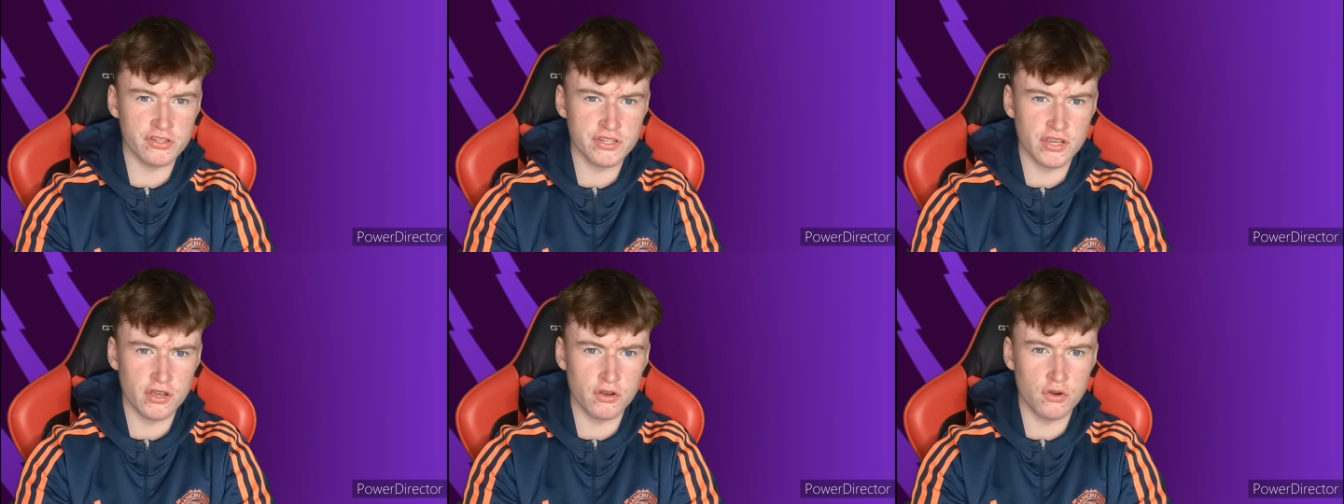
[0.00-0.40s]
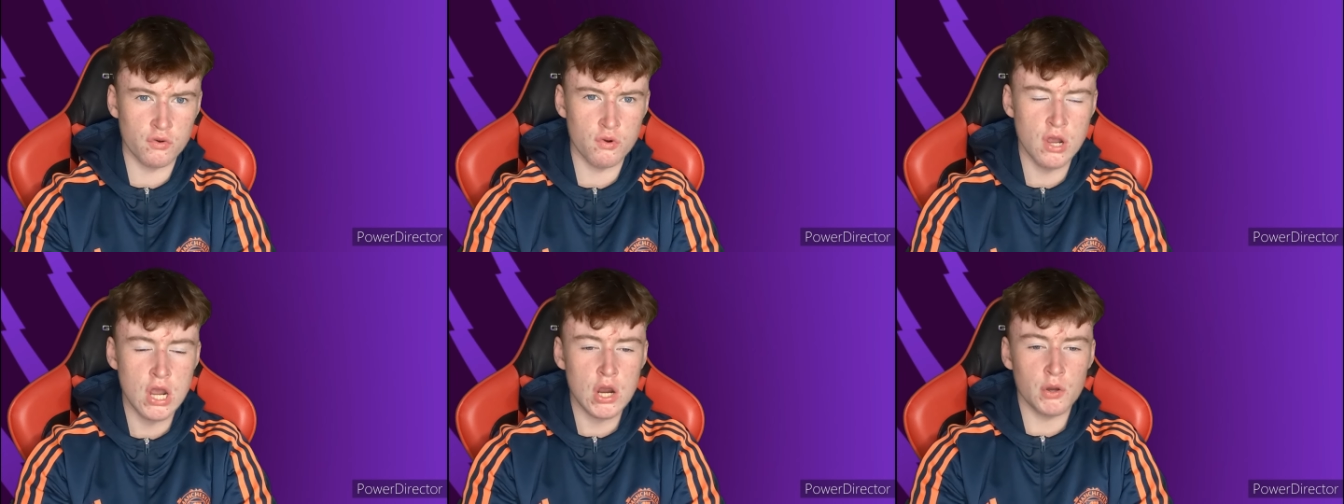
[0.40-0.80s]

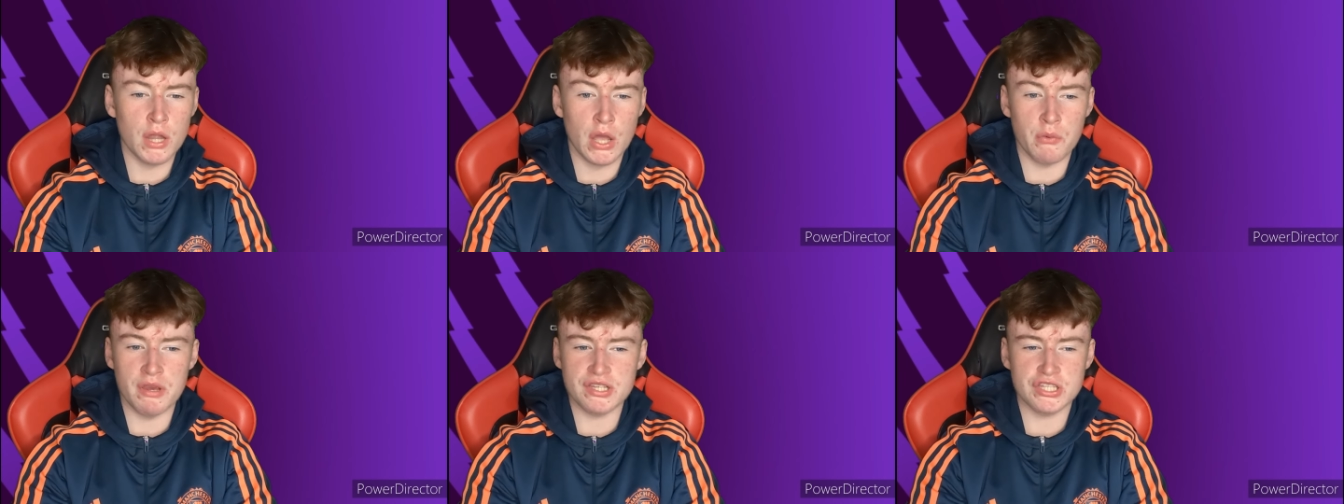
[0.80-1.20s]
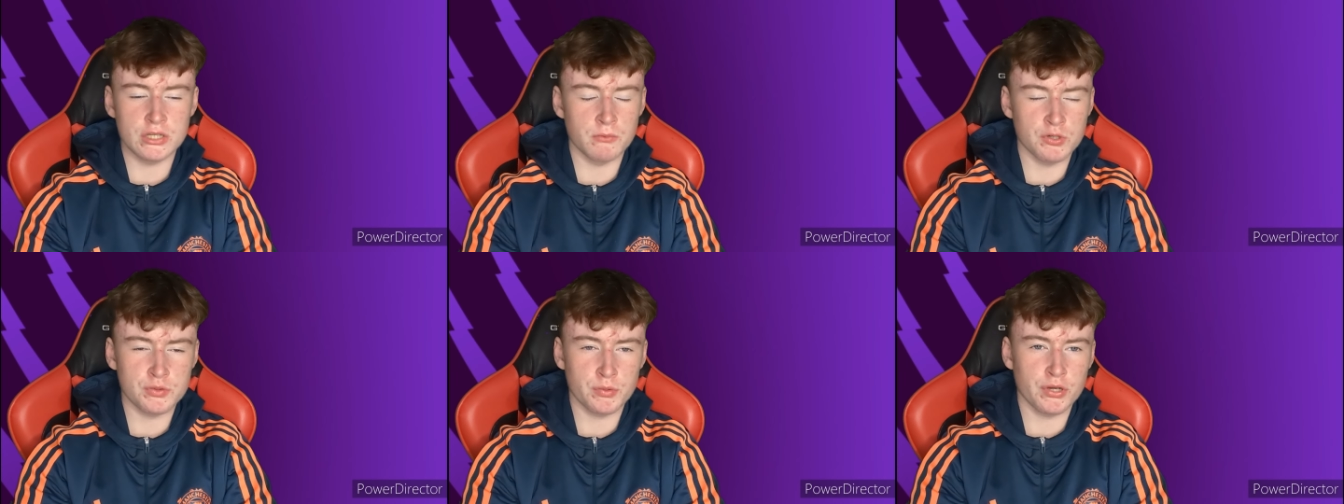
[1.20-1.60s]
So, without wasting
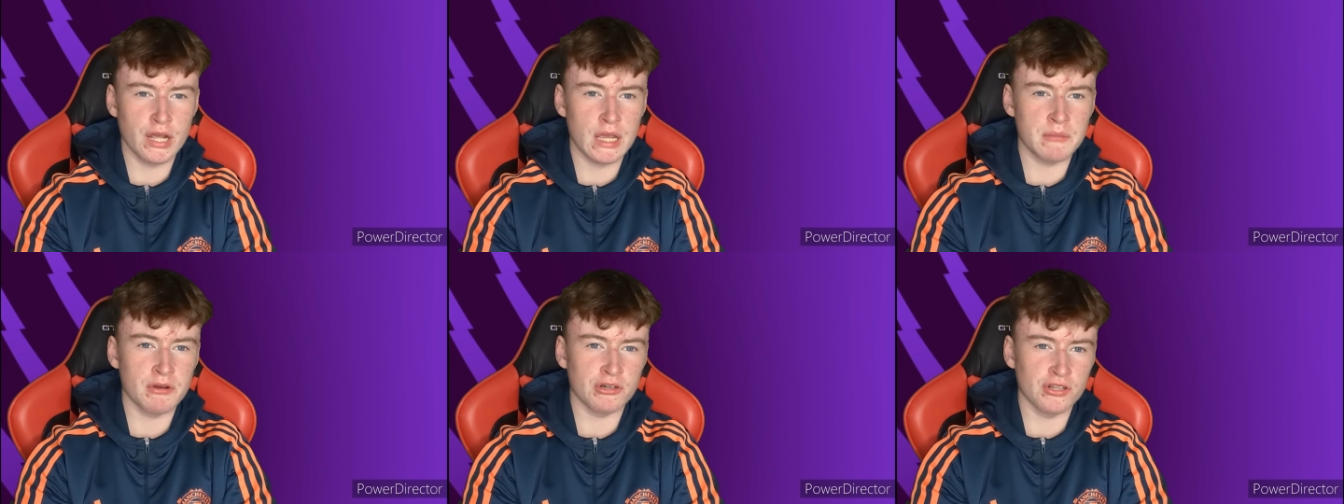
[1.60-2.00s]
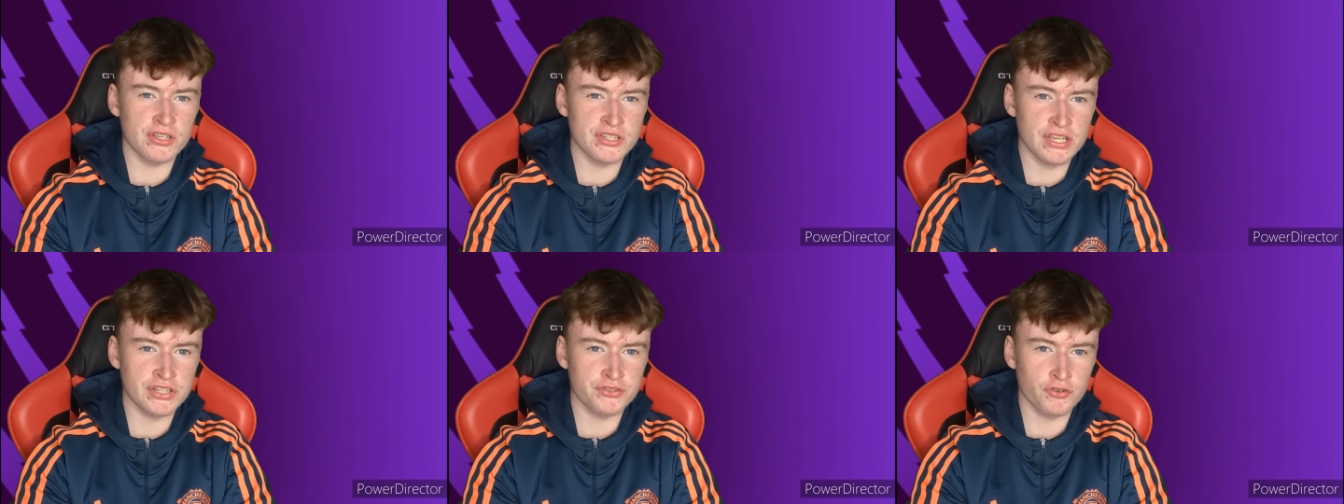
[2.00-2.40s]
too much more time here in
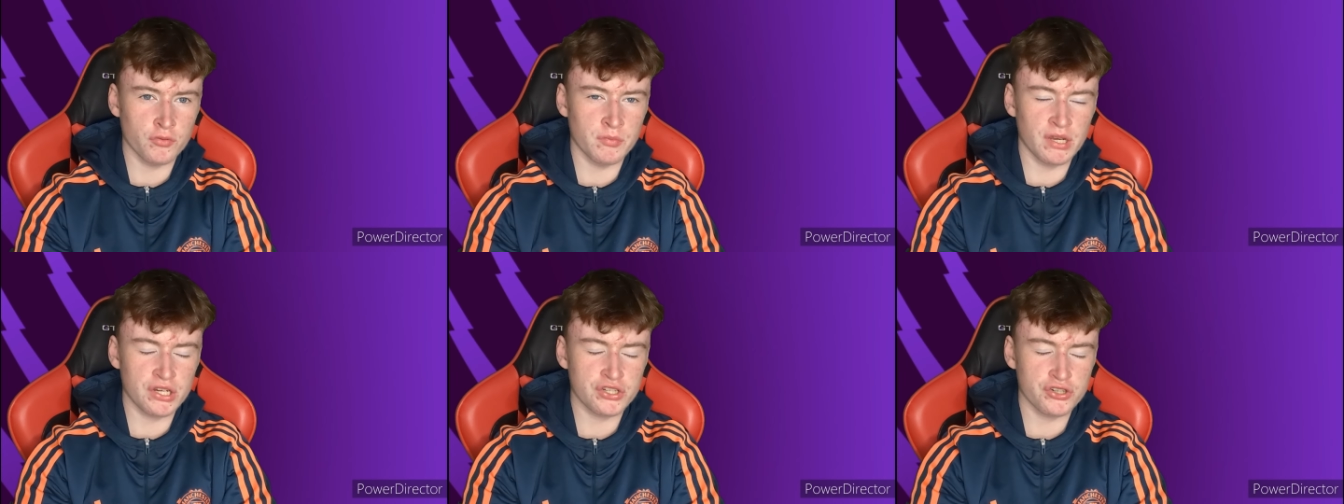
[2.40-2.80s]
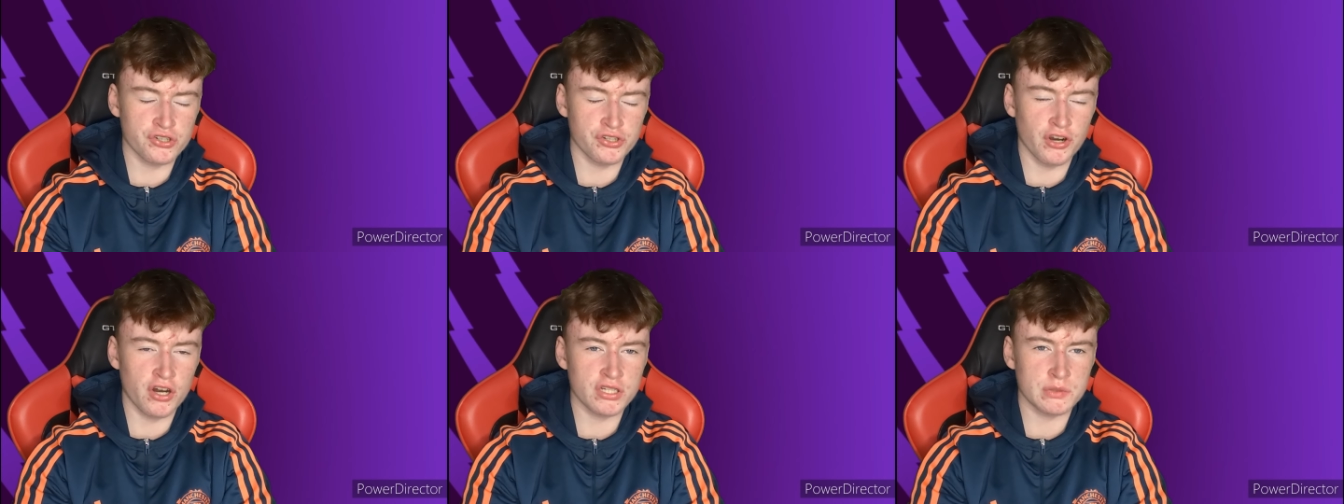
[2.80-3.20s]
this intro, make sure
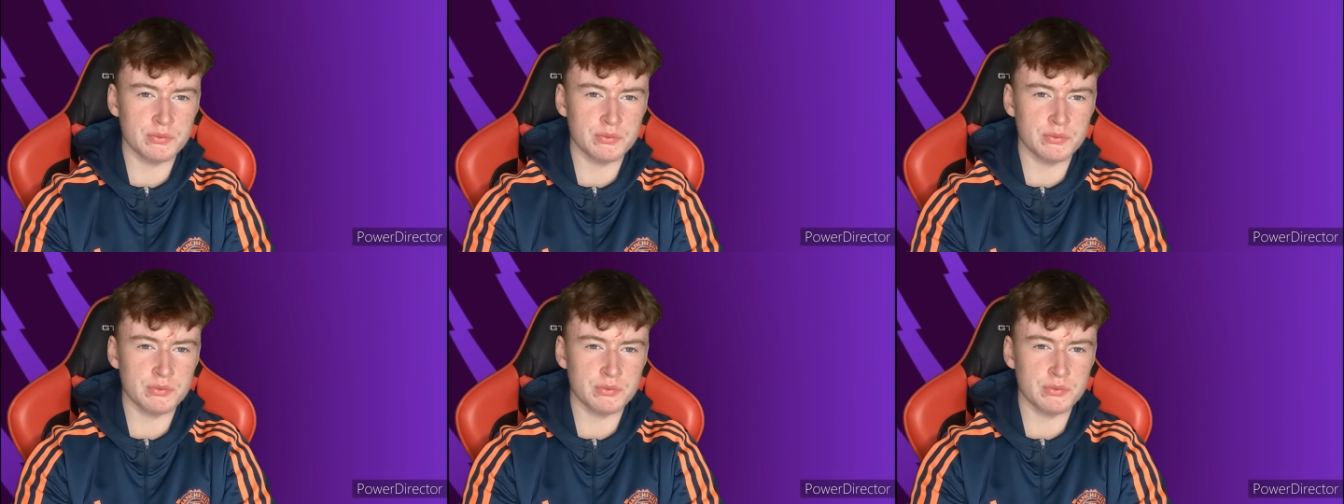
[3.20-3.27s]
you are